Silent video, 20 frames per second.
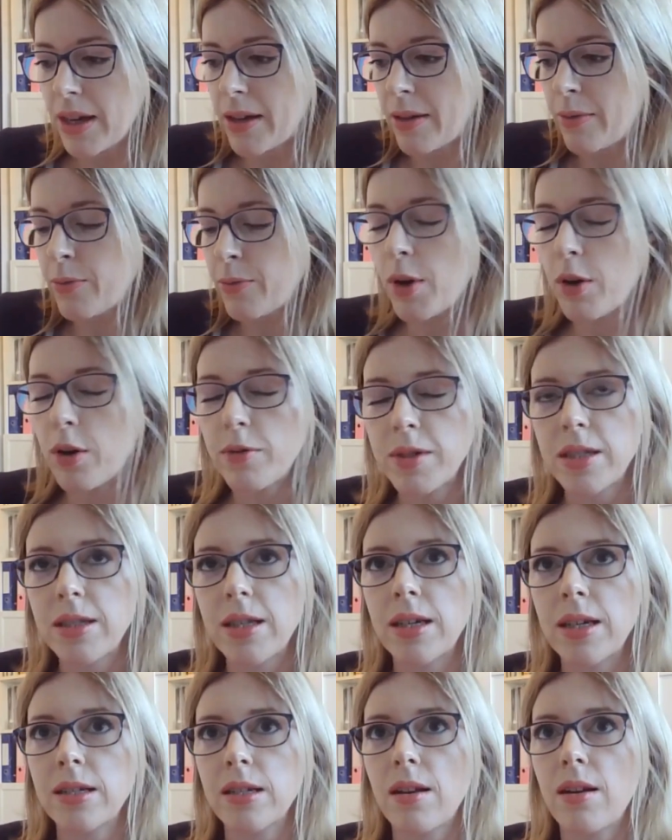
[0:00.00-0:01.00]
involves
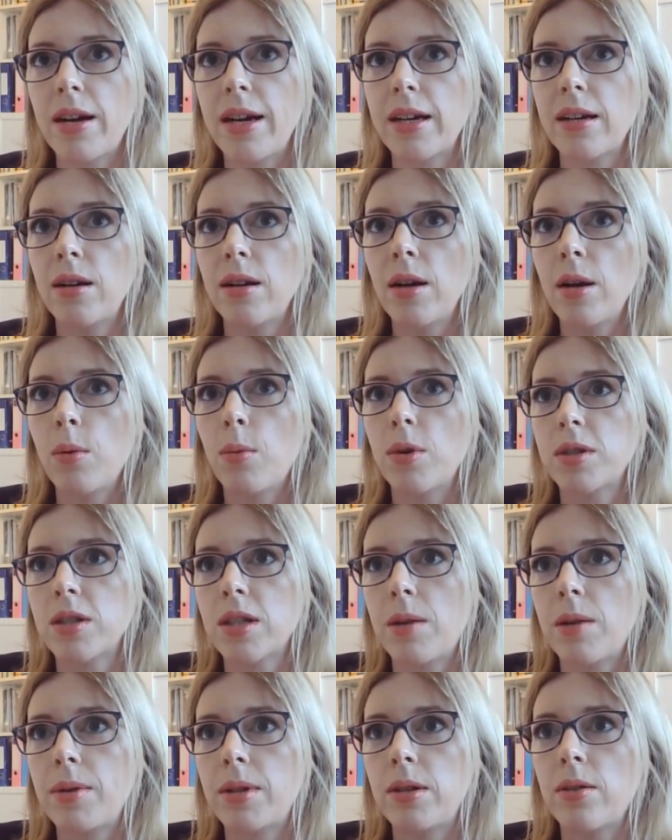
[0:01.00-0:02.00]
things like what's
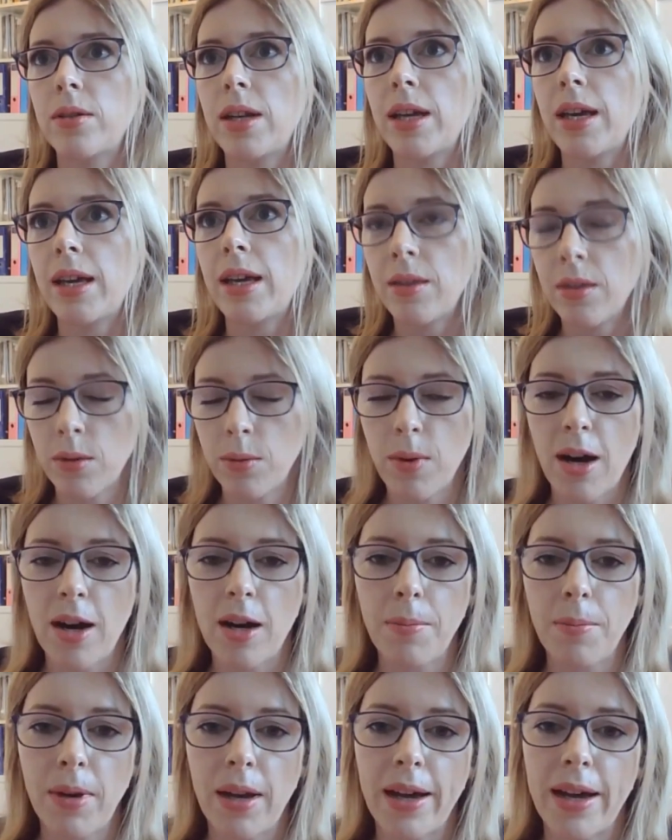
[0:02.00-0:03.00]
going on in the
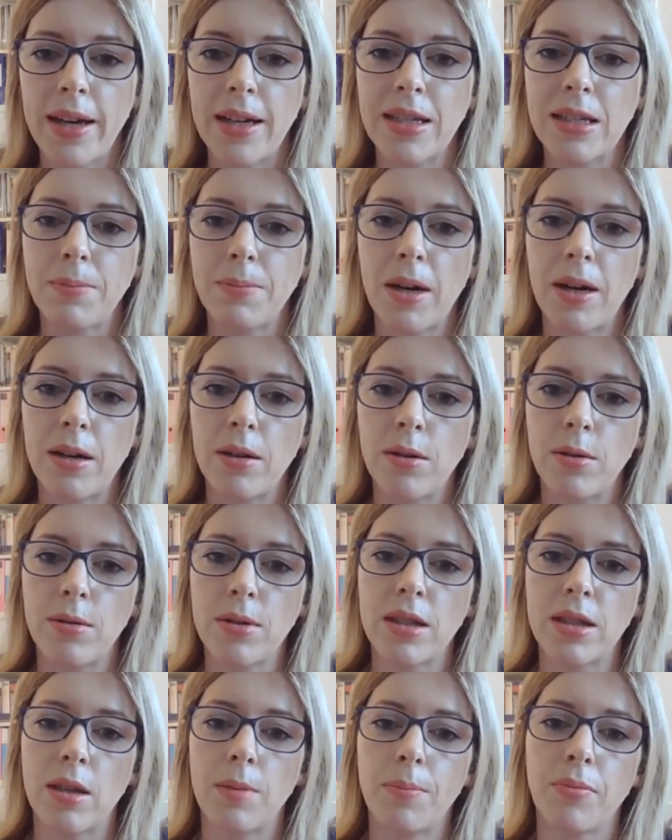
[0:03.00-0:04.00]
workplace, but it
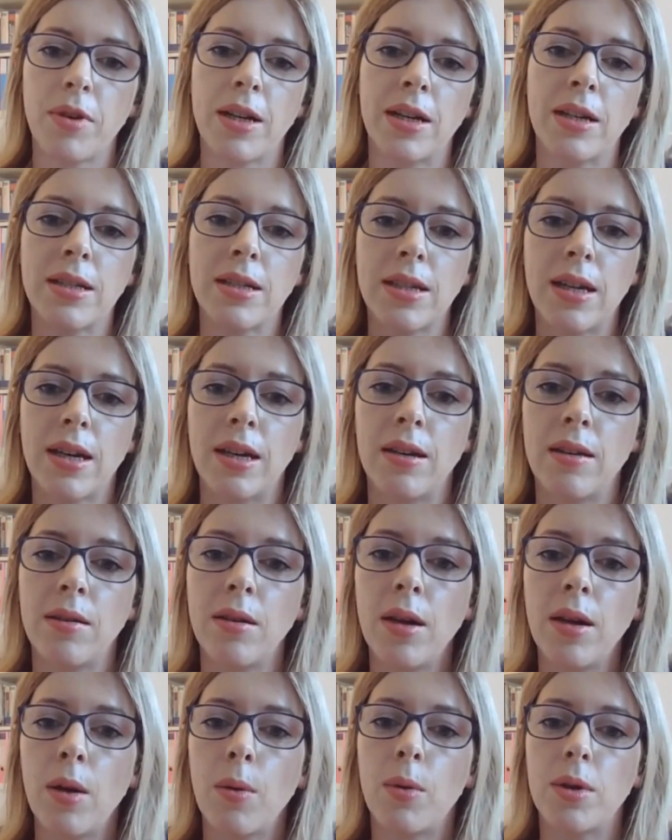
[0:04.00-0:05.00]
also brings in
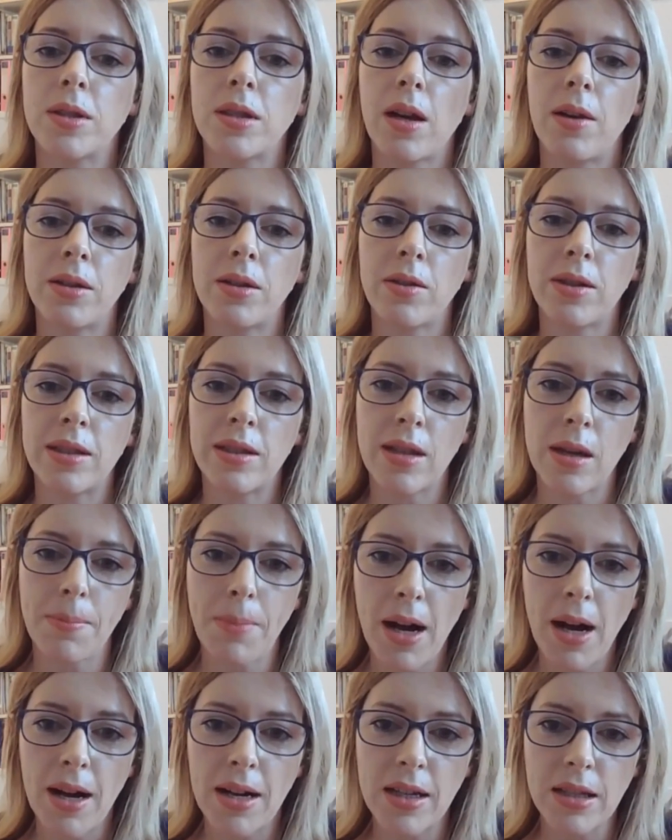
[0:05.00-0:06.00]
what's going on in their
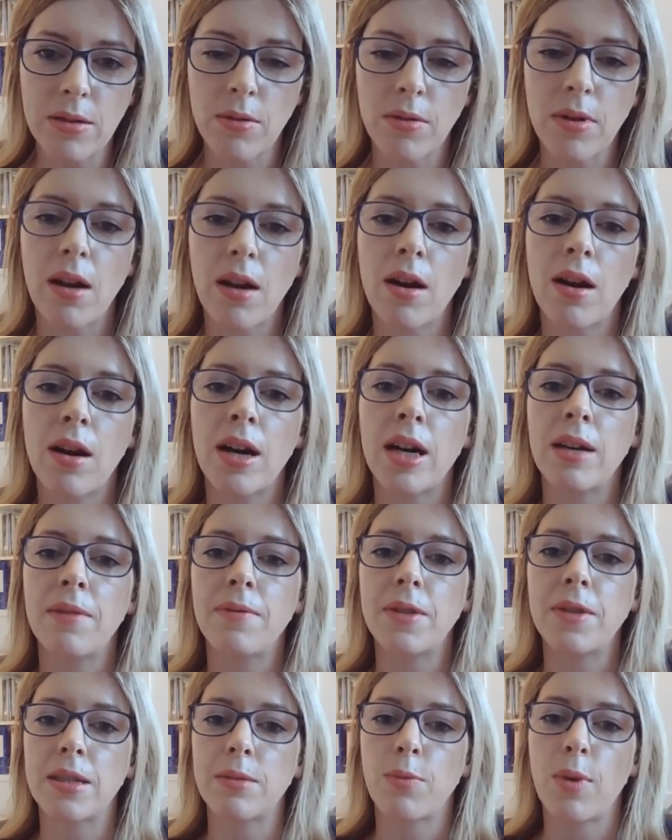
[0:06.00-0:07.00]
personal
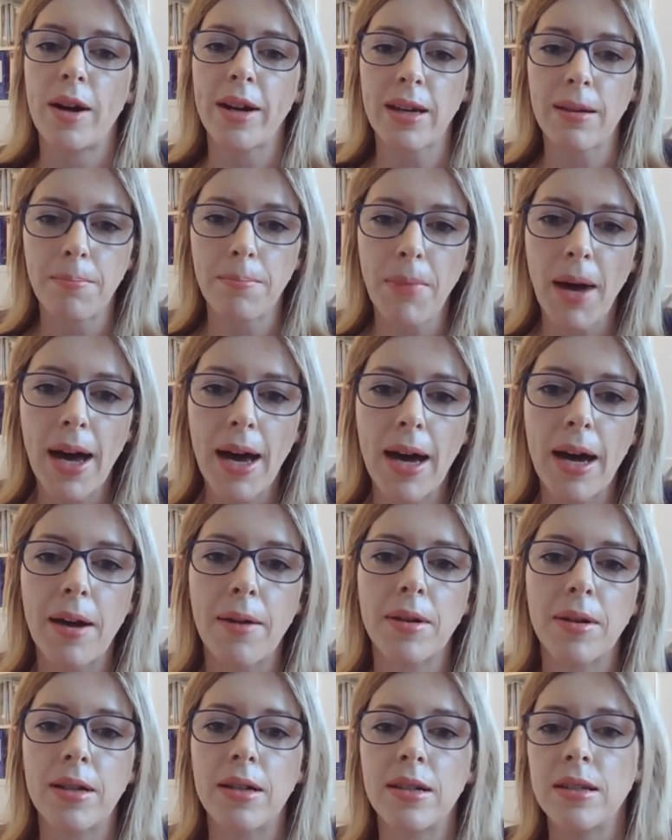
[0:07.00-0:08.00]
lives, working
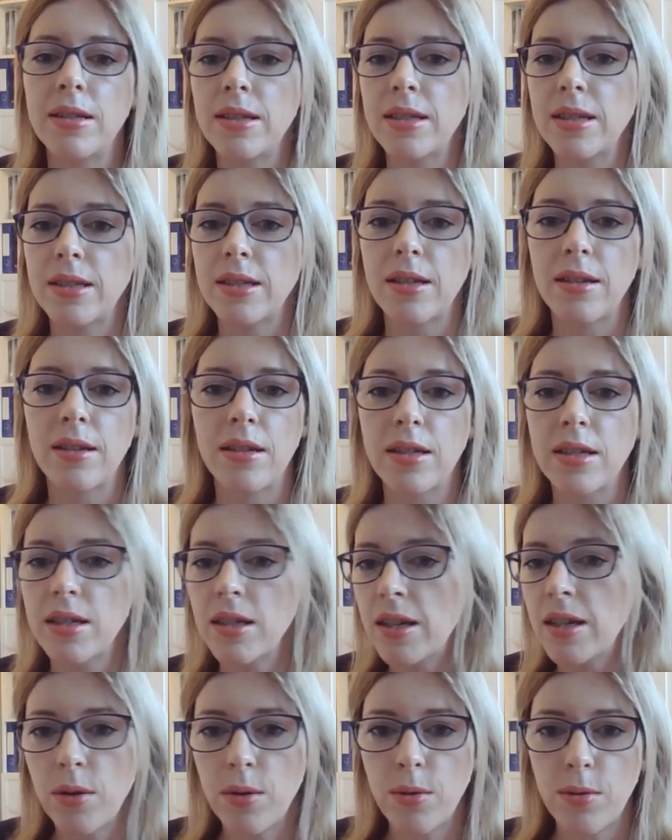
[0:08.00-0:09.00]
parents, and
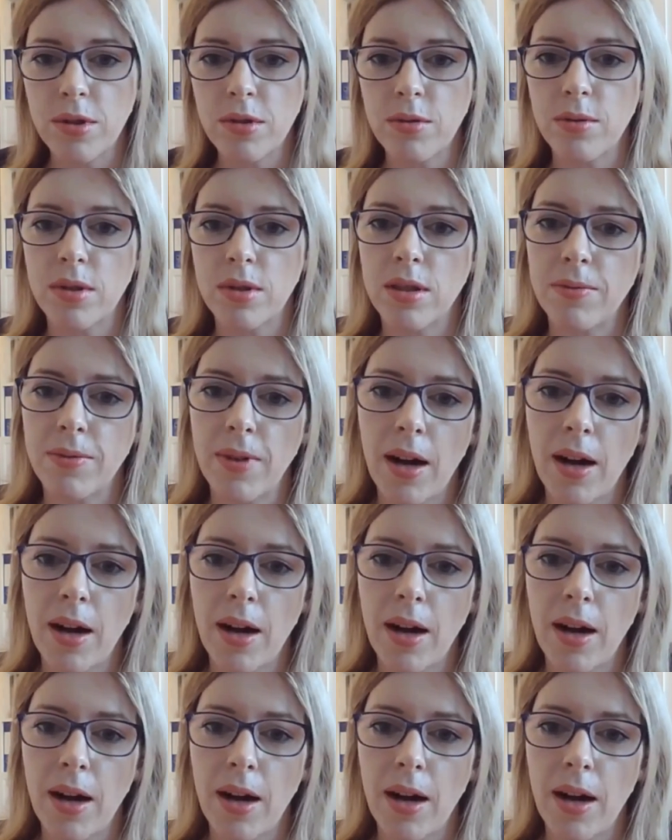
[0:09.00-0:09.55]
all sorts of